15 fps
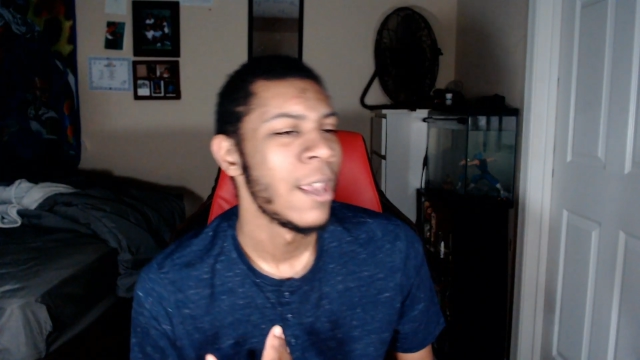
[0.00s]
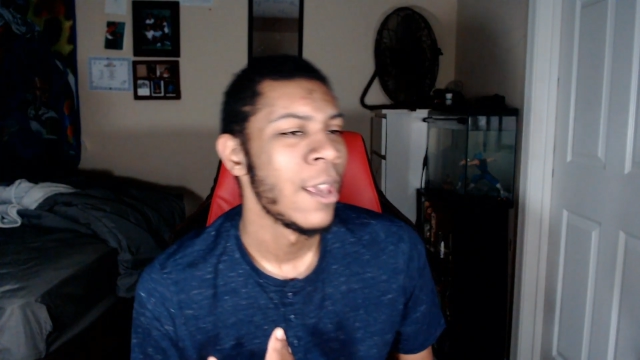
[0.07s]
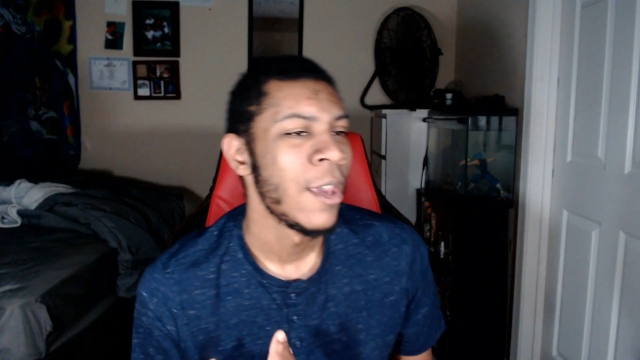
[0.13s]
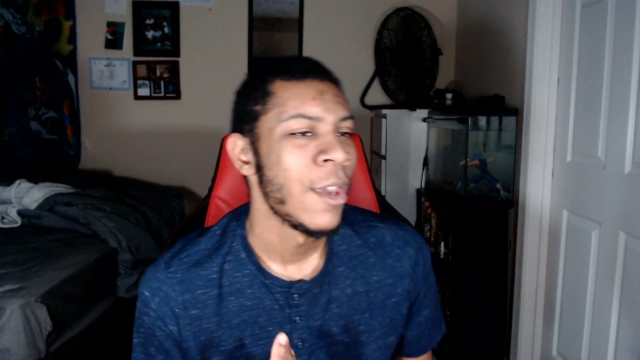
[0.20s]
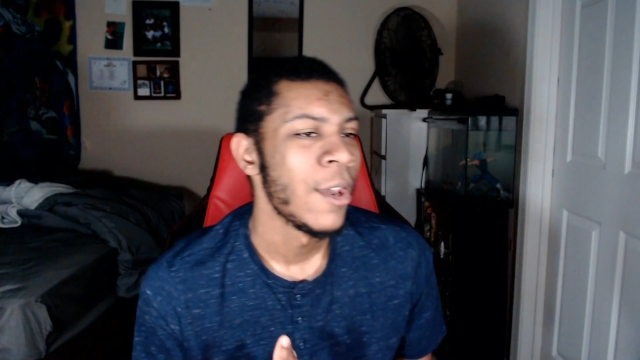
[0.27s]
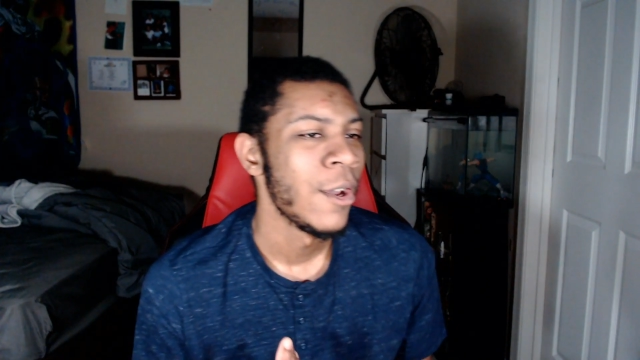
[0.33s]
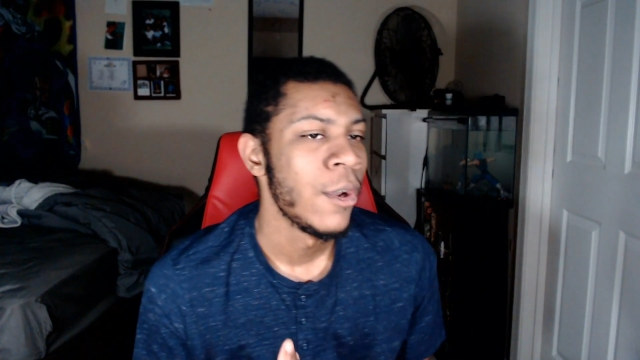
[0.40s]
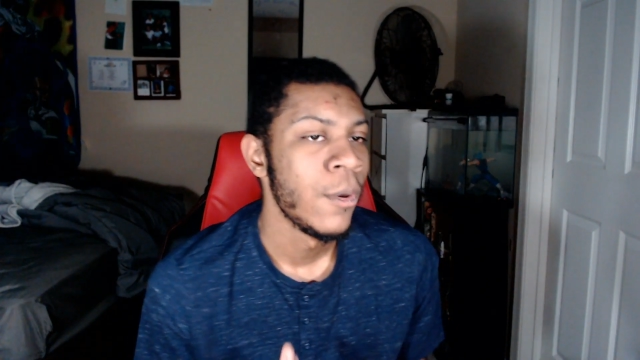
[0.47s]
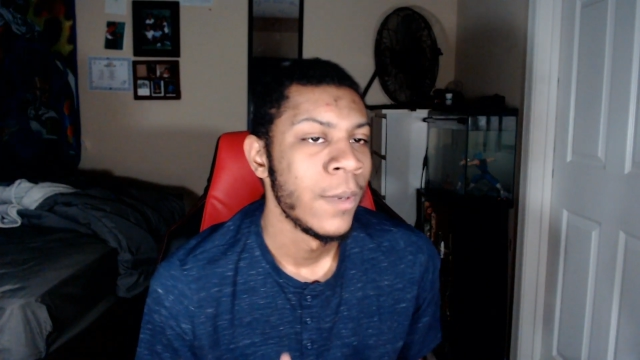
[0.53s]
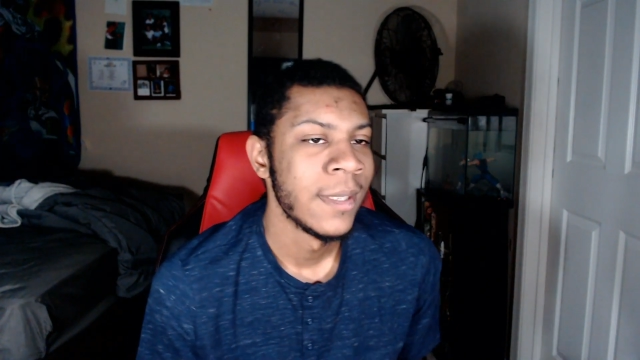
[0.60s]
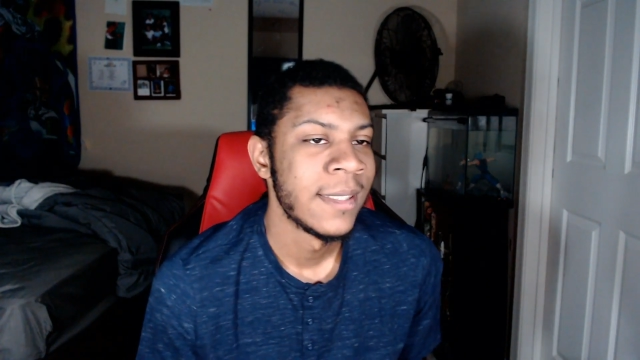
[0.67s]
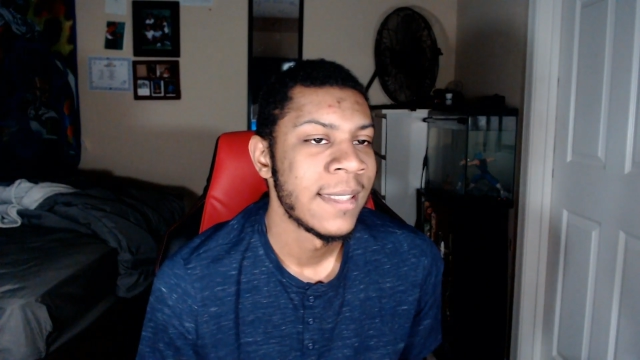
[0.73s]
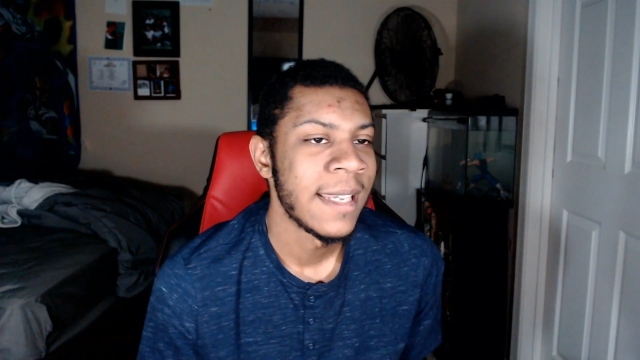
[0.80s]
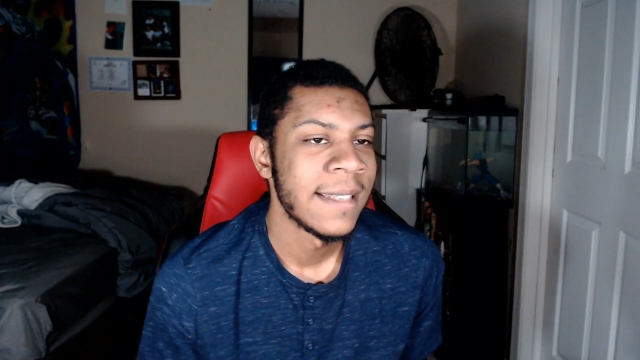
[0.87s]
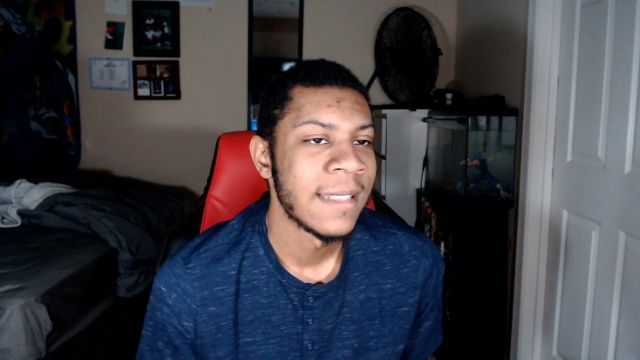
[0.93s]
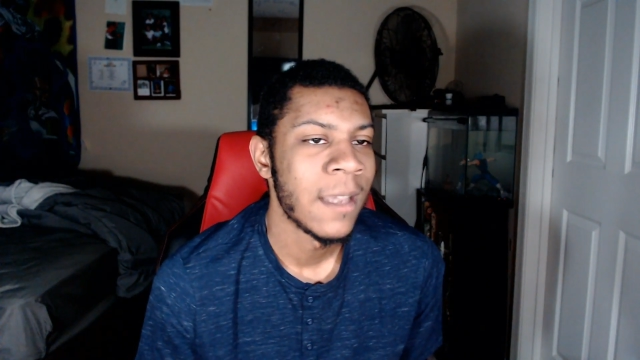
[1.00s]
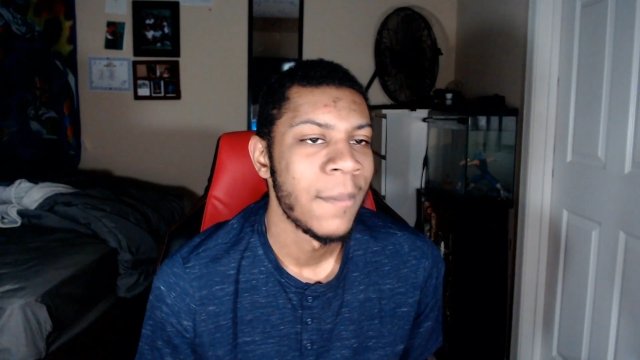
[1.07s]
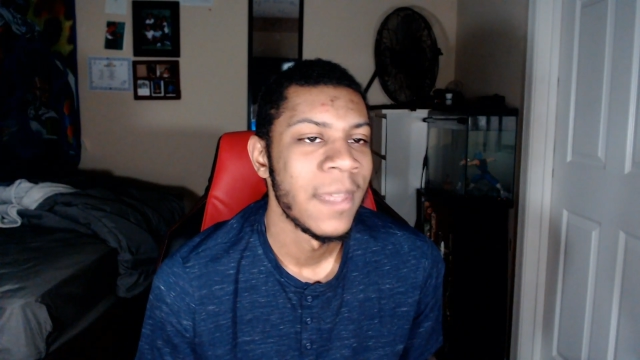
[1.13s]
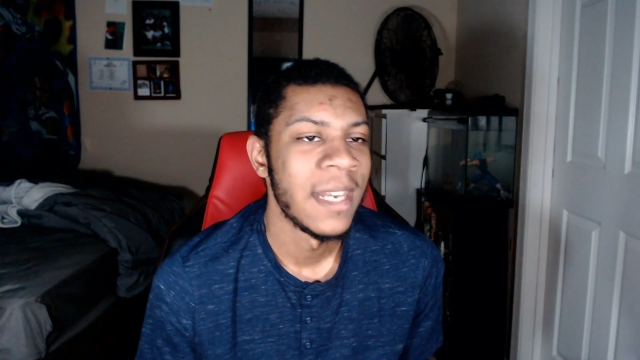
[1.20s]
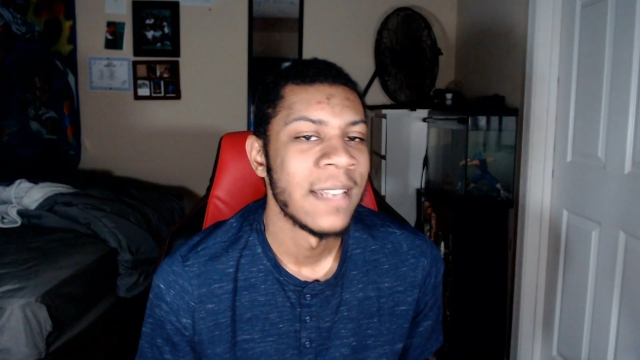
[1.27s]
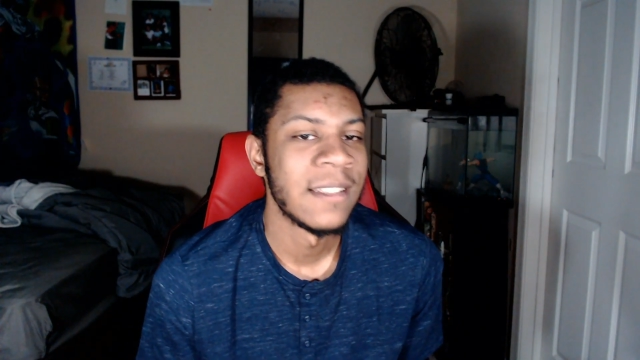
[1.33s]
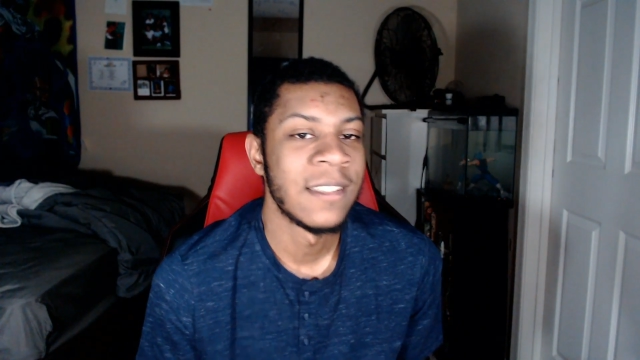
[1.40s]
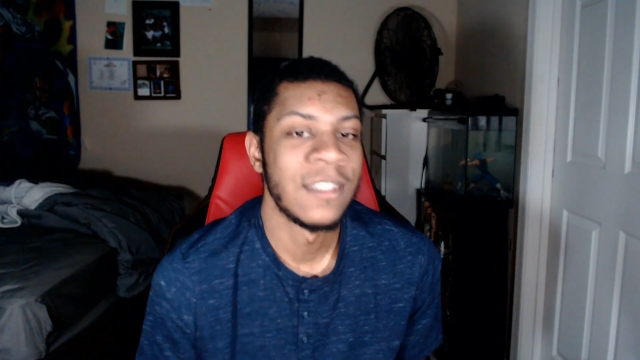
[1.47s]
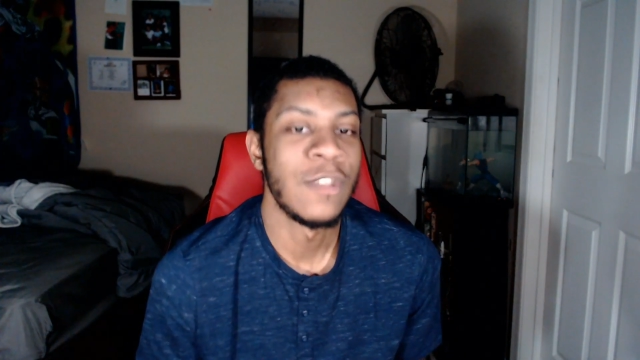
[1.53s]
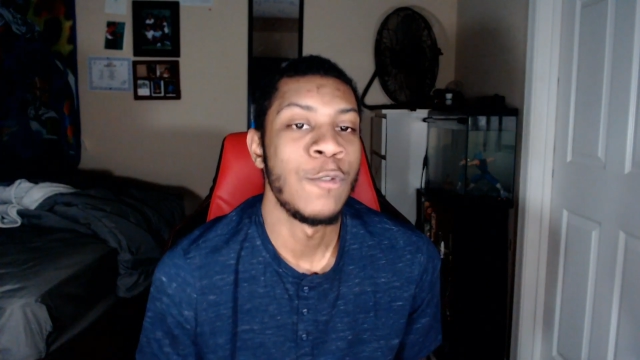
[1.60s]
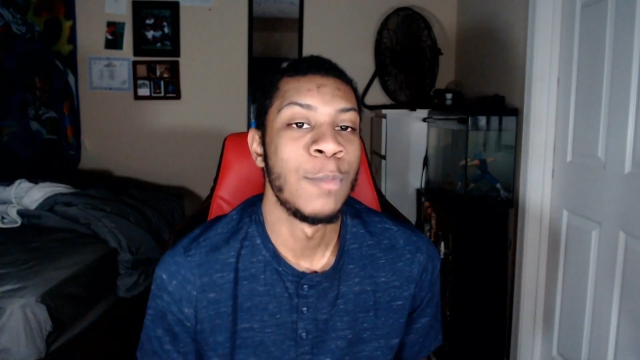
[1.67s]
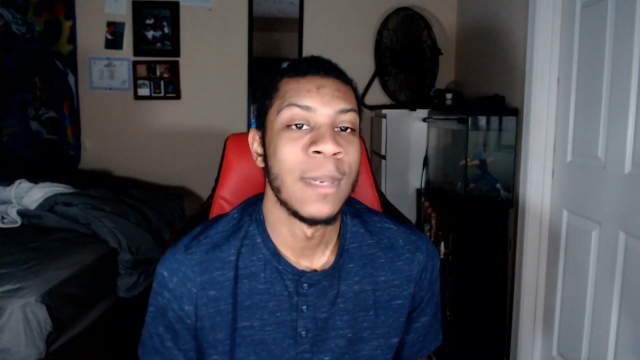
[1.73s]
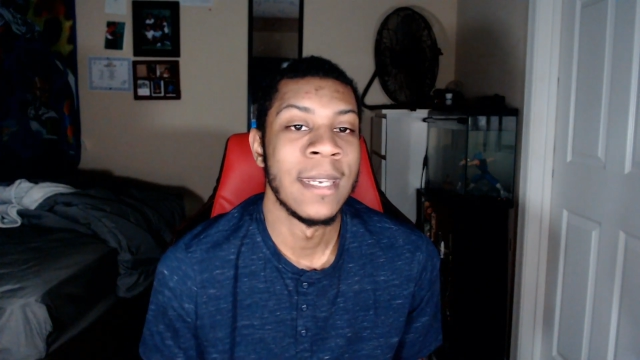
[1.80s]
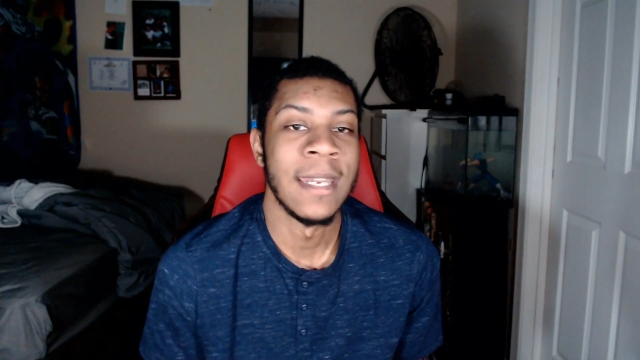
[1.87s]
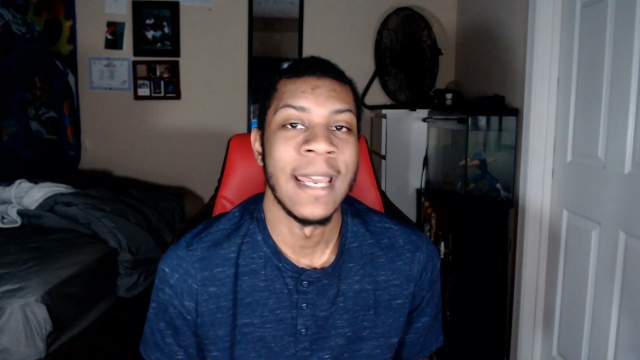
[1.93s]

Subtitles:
who would say something as stupid